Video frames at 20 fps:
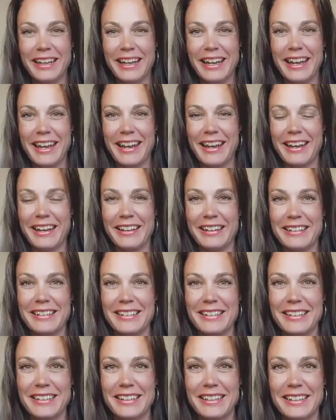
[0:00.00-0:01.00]

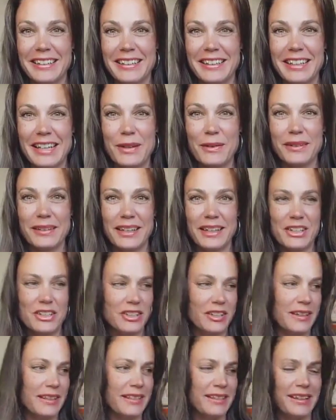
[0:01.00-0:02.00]
And I was
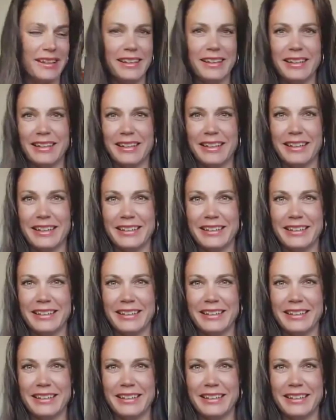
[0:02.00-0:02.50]
actually thinking,